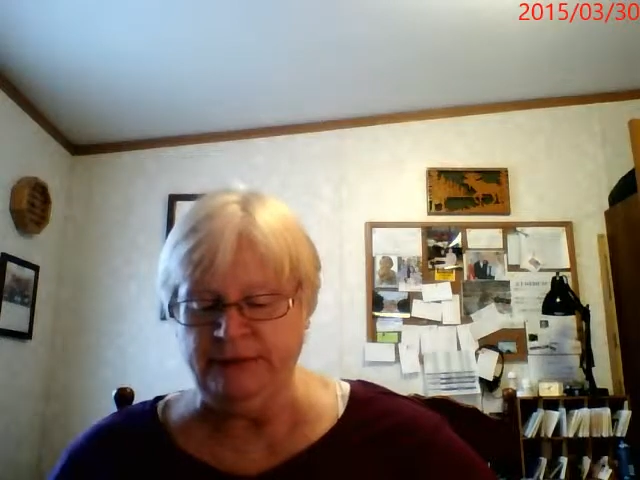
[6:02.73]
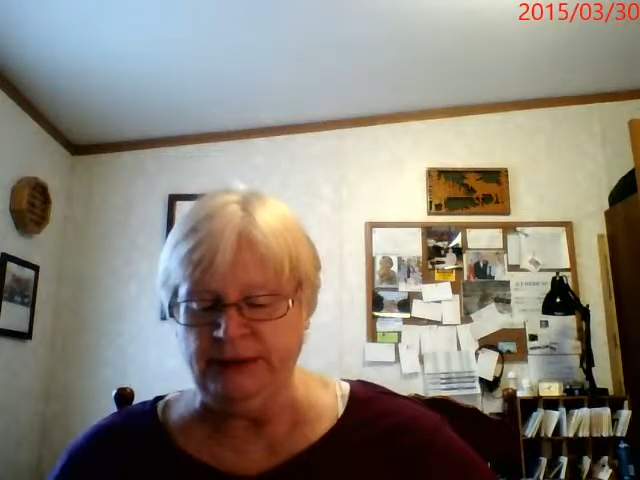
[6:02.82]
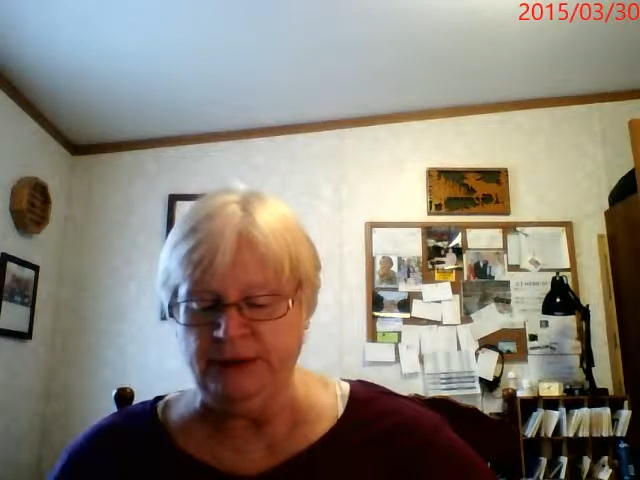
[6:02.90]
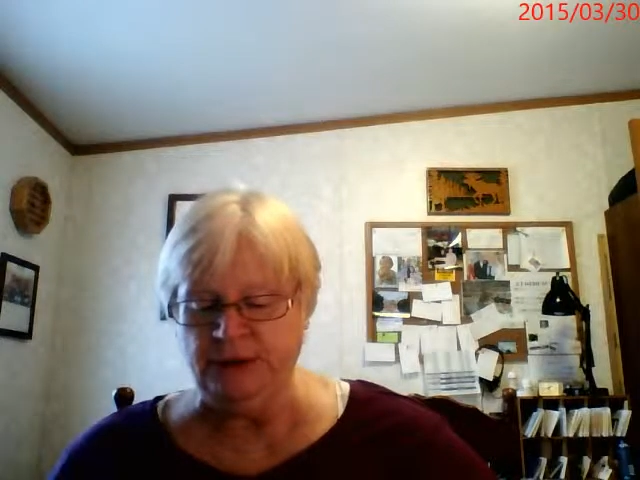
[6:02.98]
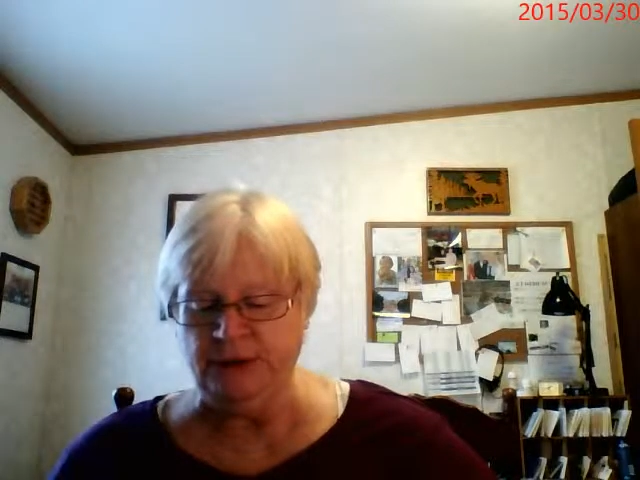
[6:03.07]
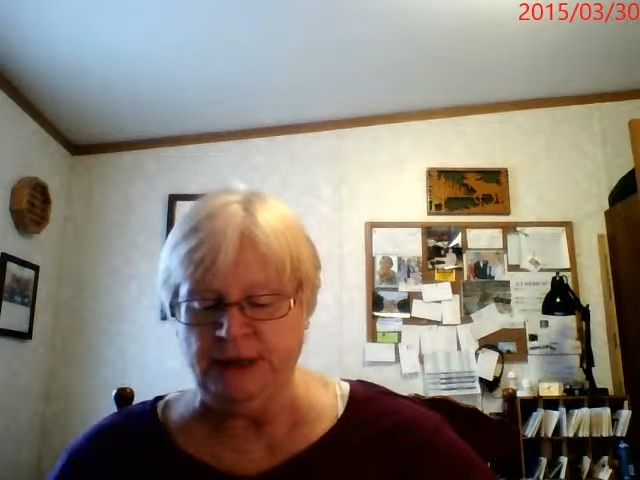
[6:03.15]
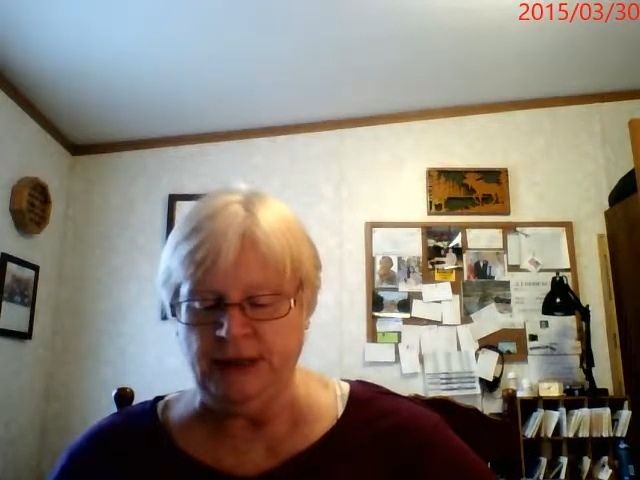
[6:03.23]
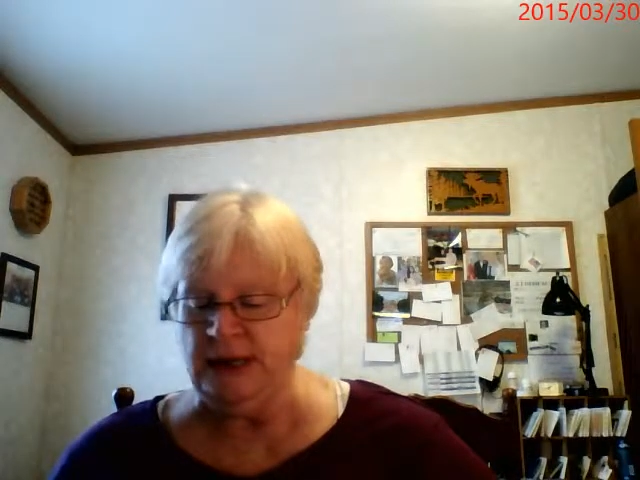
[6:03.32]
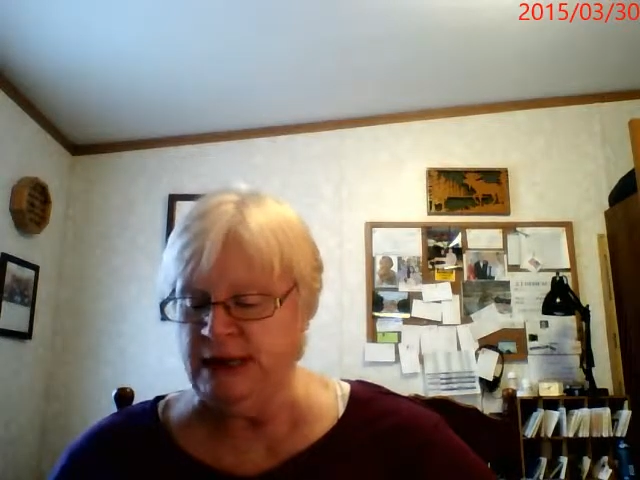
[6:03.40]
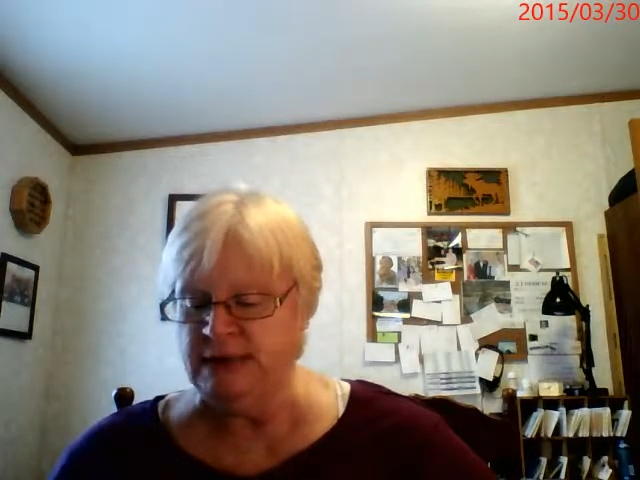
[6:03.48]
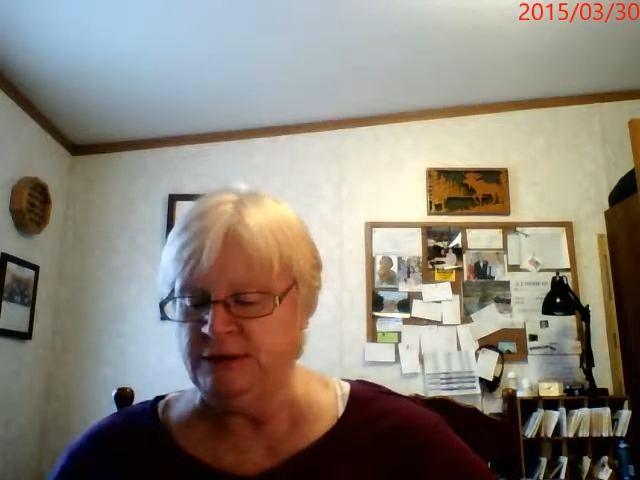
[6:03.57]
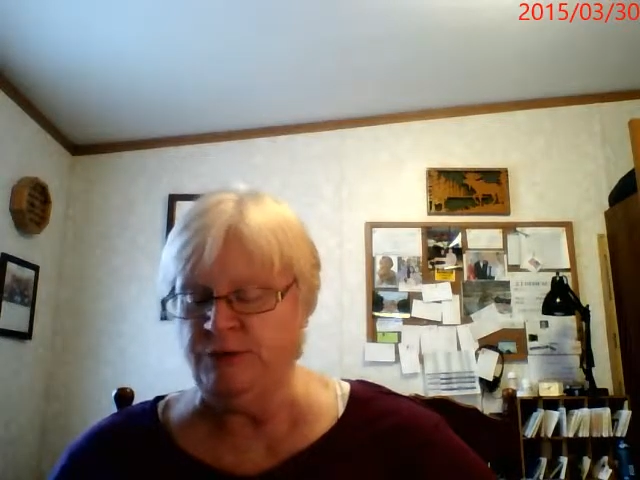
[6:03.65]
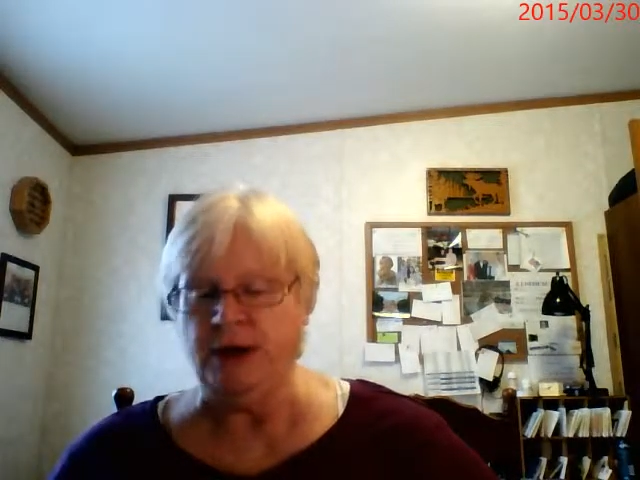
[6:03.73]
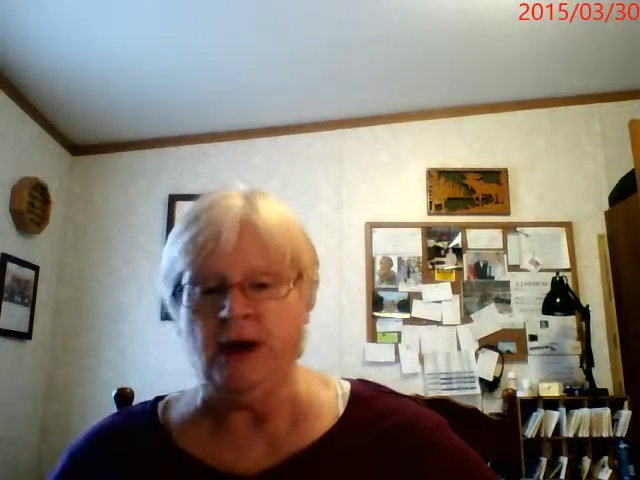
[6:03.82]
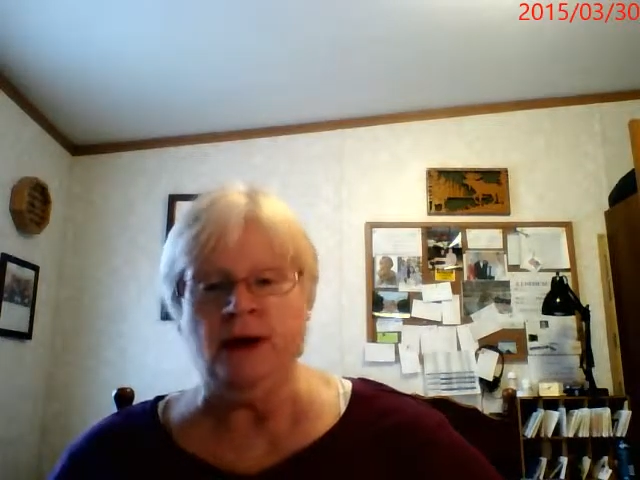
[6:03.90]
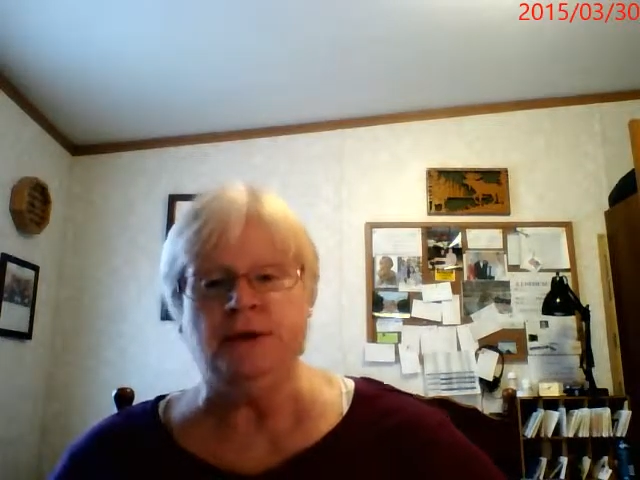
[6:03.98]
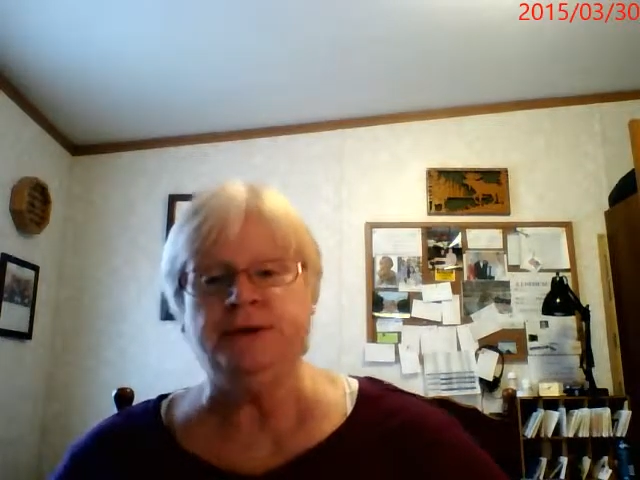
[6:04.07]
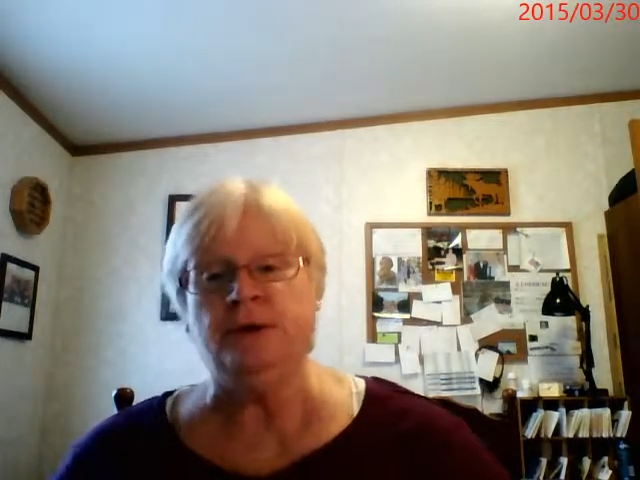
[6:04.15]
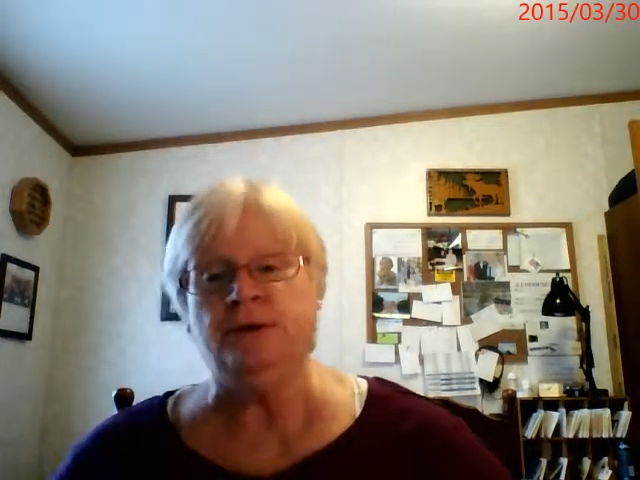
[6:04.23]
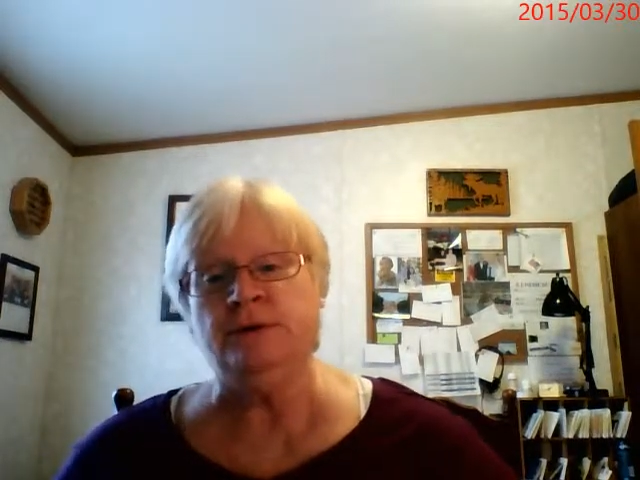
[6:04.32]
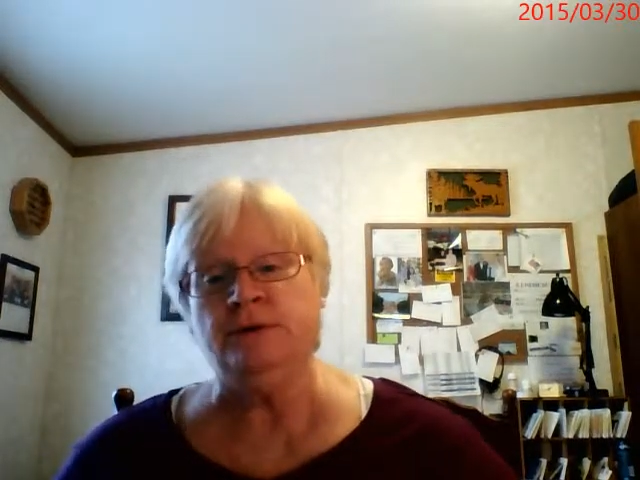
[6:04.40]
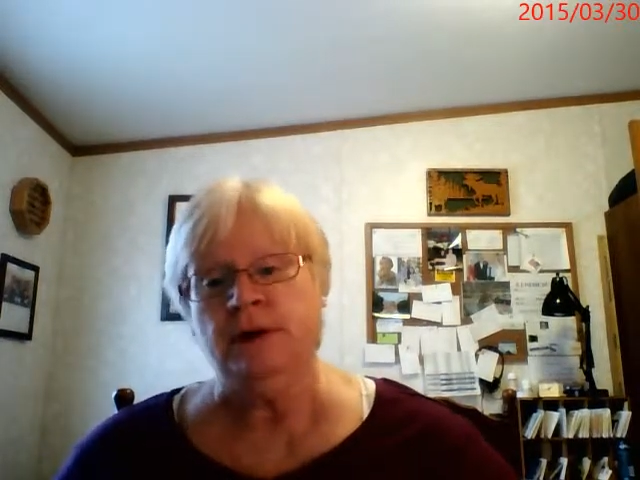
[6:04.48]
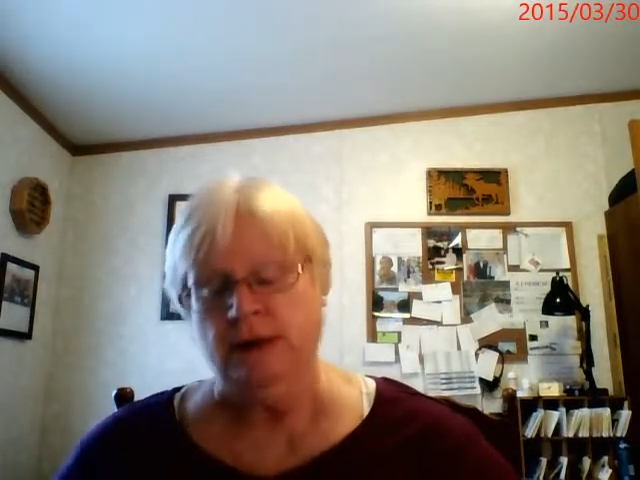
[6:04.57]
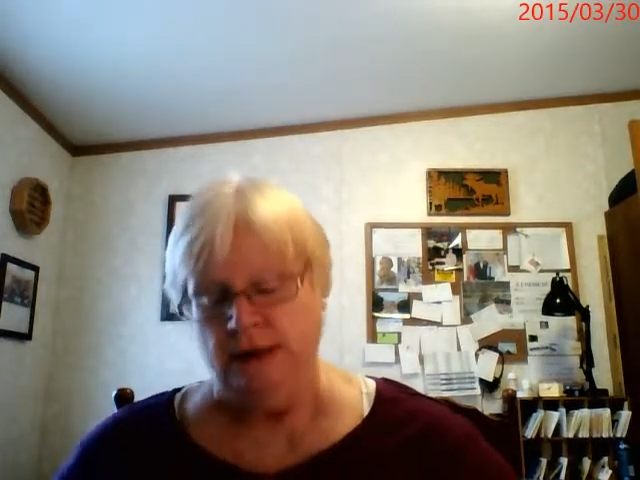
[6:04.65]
in eternity, as we all know,